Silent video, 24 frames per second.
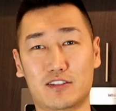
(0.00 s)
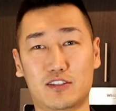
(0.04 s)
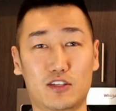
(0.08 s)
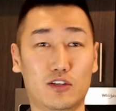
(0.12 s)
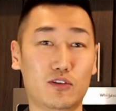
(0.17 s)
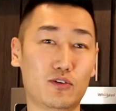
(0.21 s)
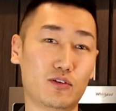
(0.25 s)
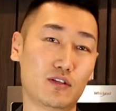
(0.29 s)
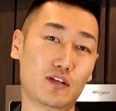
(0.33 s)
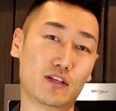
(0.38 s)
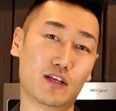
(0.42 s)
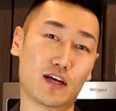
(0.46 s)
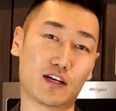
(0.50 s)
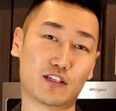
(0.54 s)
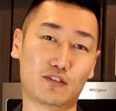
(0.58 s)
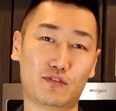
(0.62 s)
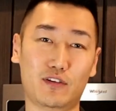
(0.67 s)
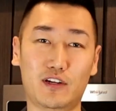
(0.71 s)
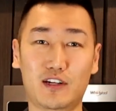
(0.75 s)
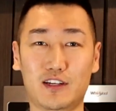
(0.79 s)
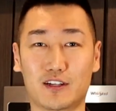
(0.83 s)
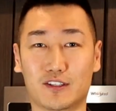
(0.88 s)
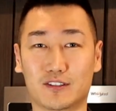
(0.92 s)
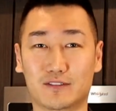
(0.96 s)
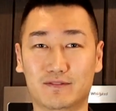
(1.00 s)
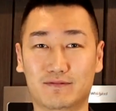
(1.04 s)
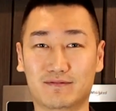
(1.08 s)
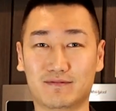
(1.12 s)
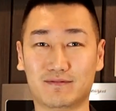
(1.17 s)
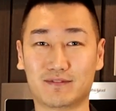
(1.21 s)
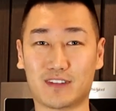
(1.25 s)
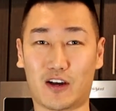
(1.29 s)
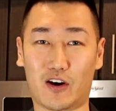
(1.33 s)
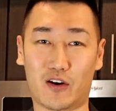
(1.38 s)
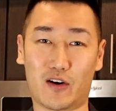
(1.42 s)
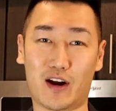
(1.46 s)
see you in the next video.
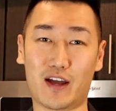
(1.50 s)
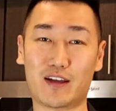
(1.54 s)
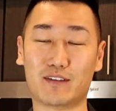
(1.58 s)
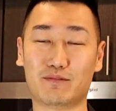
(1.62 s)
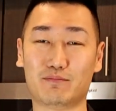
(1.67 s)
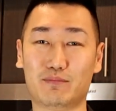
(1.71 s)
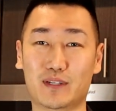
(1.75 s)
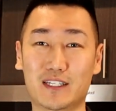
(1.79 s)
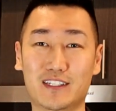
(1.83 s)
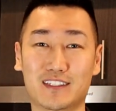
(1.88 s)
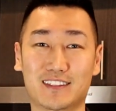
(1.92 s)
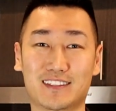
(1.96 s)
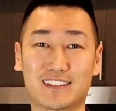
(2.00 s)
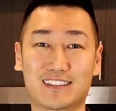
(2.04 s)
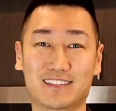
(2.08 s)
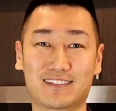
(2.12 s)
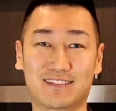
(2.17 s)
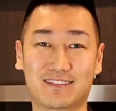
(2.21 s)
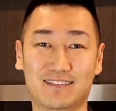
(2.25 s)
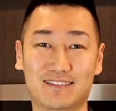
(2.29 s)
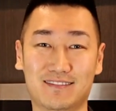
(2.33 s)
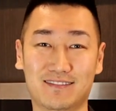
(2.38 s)
All right, peace.